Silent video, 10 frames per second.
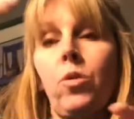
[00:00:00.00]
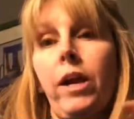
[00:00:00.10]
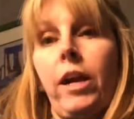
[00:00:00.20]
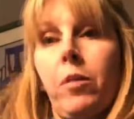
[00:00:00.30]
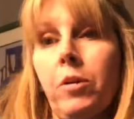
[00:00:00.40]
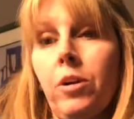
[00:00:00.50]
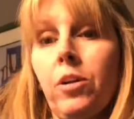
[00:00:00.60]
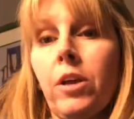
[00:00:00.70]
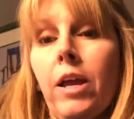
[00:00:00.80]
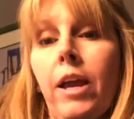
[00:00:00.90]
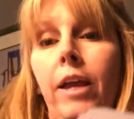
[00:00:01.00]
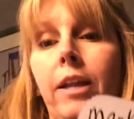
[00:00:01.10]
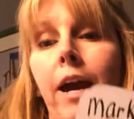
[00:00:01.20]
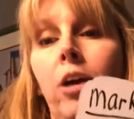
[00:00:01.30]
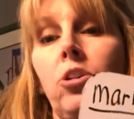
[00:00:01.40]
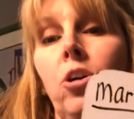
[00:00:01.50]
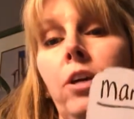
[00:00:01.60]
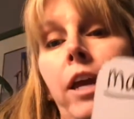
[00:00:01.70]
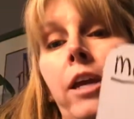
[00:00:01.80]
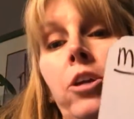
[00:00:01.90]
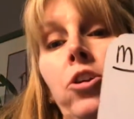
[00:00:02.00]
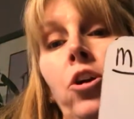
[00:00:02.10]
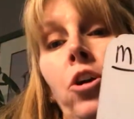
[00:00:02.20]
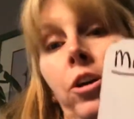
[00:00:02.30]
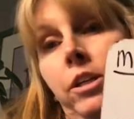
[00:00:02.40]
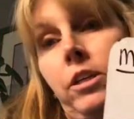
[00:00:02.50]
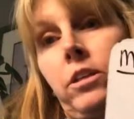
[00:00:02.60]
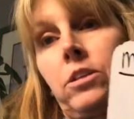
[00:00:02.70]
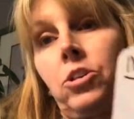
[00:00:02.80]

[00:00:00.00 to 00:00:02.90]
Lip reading: or a hammer, and how long a yard is.